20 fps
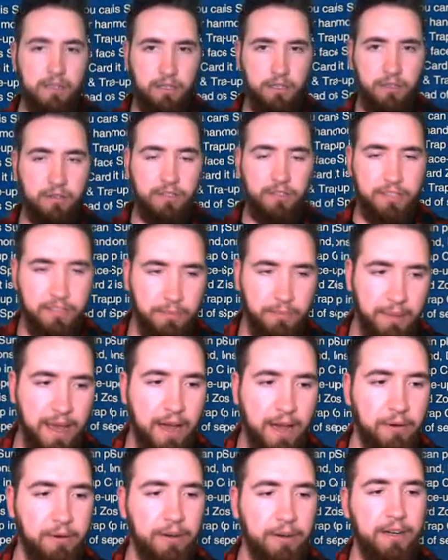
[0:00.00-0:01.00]
Crystal
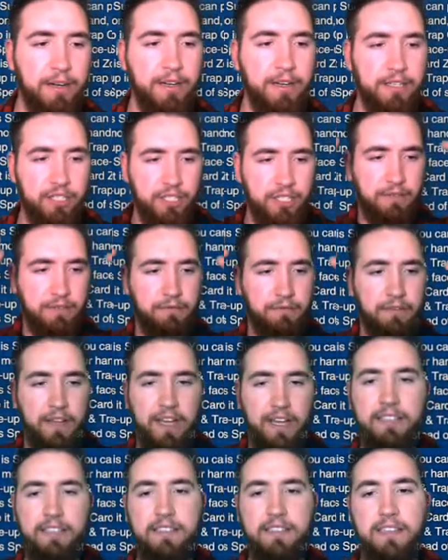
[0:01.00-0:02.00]
Power, just a
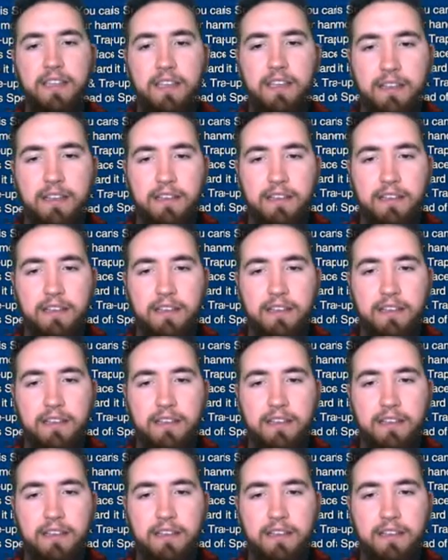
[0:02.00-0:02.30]
flex.